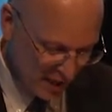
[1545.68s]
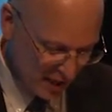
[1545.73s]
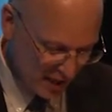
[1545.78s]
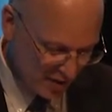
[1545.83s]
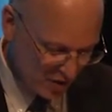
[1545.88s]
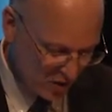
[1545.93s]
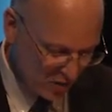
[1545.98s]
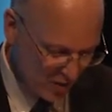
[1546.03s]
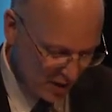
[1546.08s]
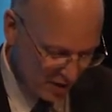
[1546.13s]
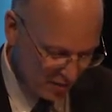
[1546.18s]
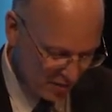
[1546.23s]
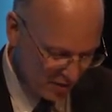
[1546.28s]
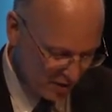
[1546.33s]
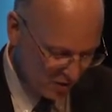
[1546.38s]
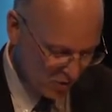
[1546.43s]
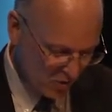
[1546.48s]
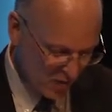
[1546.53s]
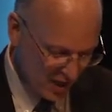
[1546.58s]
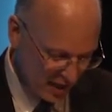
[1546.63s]
heads around
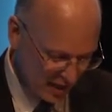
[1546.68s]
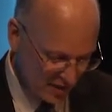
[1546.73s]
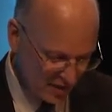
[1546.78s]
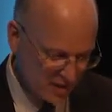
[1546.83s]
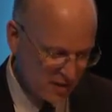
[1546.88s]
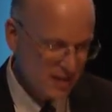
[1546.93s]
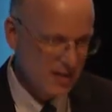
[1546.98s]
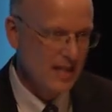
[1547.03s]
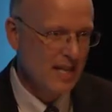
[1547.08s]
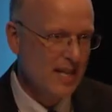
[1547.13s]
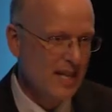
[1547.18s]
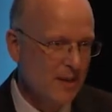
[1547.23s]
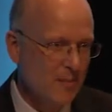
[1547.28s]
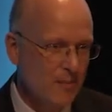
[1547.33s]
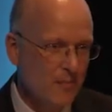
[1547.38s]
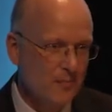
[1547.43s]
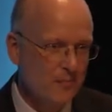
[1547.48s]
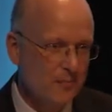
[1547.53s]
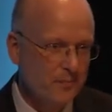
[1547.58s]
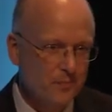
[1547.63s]
this grand
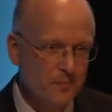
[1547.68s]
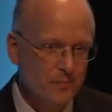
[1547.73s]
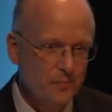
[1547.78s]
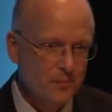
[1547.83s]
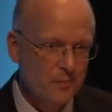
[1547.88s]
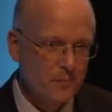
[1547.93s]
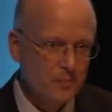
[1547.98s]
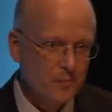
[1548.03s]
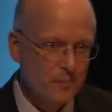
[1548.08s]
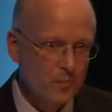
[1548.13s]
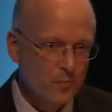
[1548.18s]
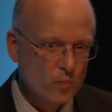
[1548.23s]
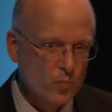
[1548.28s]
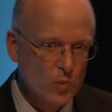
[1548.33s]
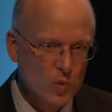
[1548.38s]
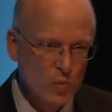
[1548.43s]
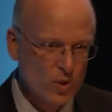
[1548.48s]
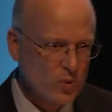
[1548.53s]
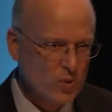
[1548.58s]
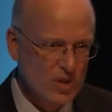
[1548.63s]
scheme,
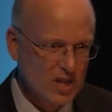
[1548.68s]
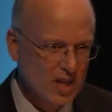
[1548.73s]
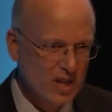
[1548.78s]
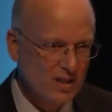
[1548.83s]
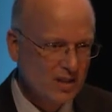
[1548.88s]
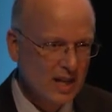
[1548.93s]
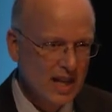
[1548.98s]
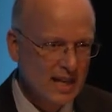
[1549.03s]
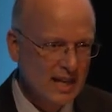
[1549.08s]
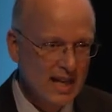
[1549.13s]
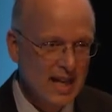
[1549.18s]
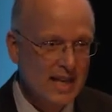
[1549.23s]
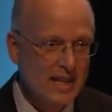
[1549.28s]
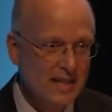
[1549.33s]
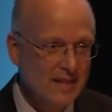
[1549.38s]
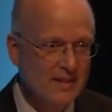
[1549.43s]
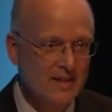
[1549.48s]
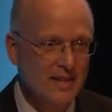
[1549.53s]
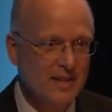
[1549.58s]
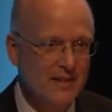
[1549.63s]
which was unlike
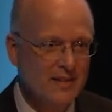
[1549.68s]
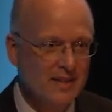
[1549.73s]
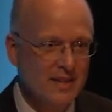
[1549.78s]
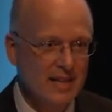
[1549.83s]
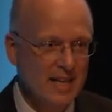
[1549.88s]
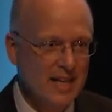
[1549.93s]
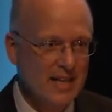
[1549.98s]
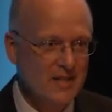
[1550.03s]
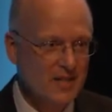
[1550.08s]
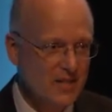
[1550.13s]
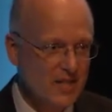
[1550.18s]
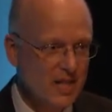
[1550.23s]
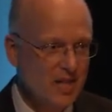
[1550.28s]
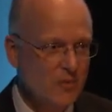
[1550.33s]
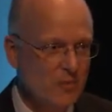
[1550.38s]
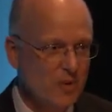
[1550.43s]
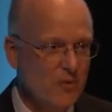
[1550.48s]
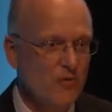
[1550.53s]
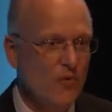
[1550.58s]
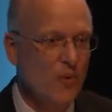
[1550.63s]
anything that they had
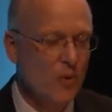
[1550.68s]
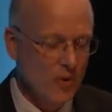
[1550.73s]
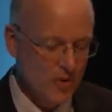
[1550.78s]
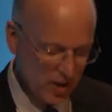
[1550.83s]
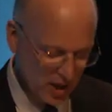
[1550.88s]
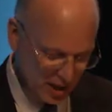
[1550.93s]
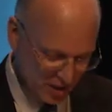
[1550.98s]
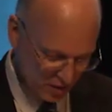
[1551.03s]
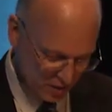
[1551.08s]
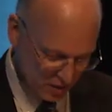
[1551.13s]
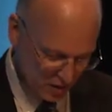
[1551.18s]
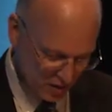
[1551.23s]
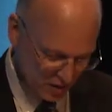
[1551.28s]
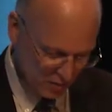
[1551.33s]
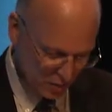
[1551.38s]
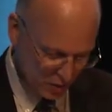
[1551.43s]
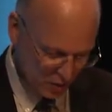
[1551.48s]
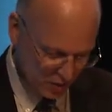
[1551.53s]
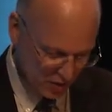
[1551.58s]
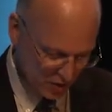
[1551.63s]
seen before the entrance
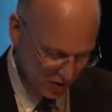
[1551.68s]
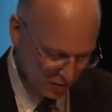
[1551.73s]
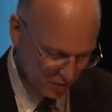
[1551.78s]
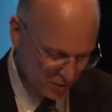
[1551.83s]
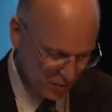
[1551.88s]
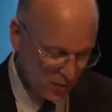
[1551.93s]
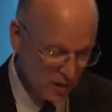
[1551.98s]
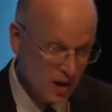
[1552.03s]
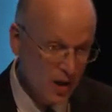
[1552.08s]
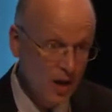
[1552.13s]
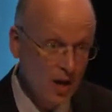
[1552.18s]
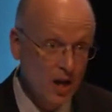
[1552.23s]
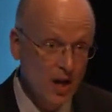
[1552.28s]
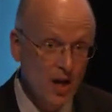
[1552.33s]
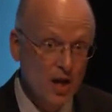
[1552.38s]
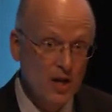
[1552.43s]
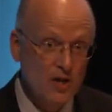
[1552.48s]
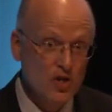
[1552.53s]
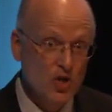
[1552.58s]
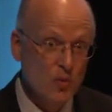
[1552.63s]
of Buddhism.
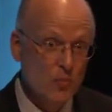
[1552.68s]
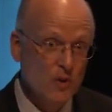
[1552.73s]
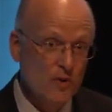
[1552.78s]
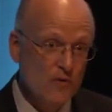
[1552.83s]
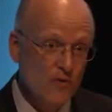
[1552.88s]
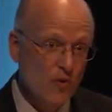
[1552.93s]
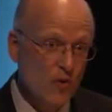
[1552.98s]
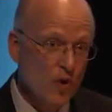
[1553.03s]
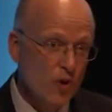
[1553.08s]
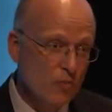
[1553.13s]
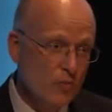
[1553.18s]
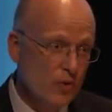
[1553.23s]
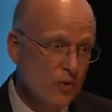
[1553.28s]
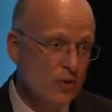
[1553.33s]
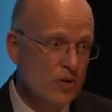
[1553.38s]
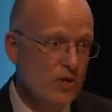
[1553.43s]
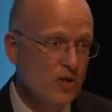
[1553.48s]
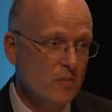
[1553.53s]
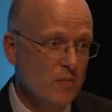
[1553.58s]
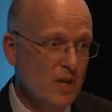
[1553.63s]
So before
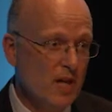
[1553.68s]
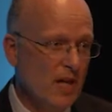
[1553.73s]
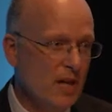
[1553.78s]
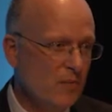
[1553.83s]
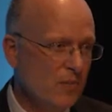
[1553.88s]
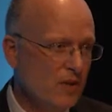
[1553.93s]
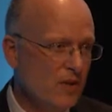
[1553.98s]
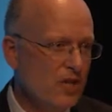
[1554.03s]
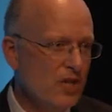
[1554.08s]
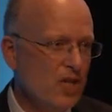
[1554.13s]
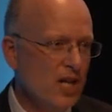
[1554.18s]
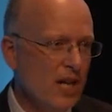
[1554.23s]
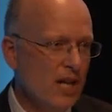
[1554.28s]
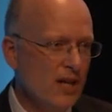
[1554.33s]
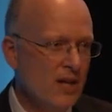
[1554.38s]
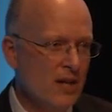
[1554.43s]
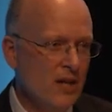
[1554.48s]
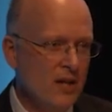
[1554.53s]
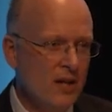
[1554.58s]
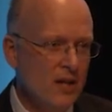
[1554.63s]
Buddhism came to
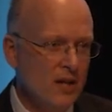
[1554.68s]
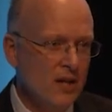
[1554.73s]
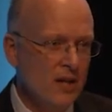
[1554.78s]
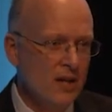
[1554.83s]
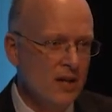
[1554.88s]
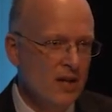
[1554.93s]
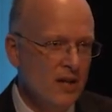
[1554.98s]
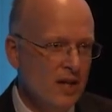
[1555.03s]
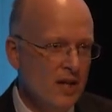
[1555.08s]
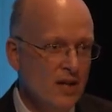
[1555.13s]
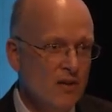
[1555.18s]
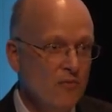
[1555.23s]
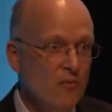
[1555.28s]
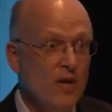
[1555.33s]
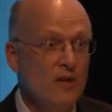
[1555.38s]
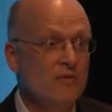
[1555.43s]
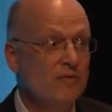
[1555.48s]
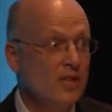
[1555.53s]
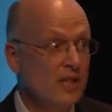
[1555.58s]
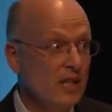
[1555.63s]
China in
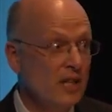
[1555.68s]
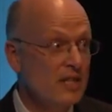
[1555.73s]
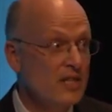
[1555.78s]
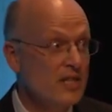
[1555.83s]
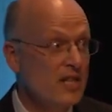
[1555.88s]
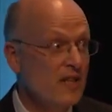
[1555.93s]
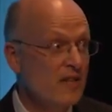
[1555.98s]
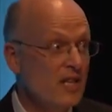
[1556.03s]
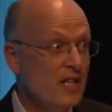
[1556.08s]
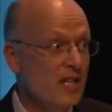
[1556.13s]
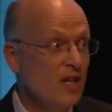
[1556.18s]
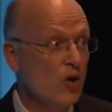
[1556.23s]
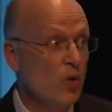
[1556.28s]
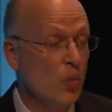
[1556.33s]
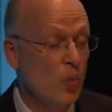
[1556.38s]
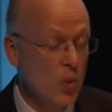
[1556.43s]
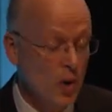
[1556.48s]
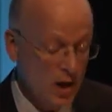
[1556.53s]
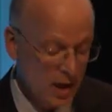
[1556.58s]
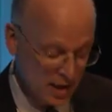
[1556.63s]
roughly, let's say, the year
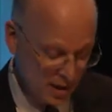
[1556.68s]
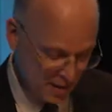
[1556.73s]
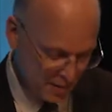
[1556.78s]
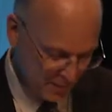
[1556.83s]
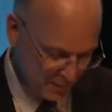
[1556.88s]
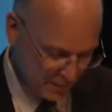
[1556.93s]
one,